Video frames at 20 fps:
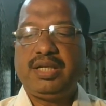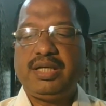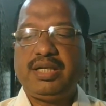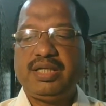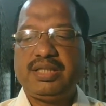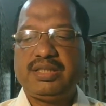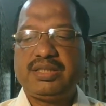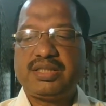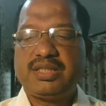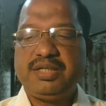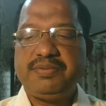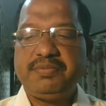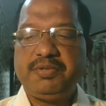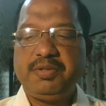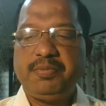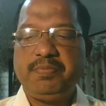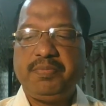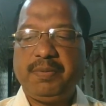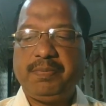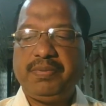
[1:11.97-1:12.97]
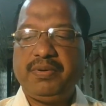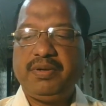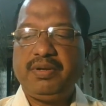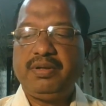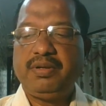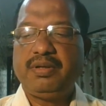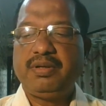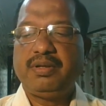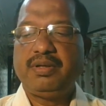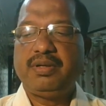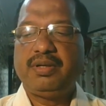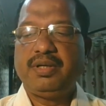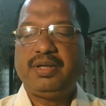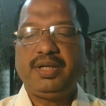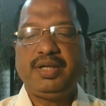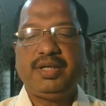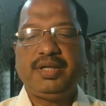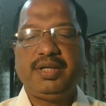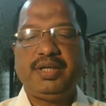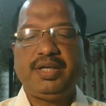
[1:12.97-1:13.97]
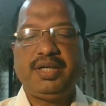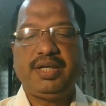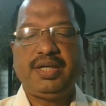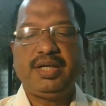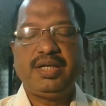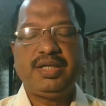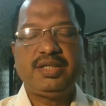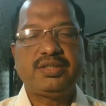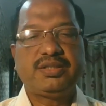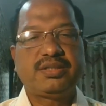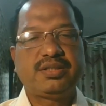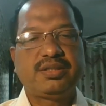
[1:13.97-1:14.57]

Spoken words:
descriptive paper in English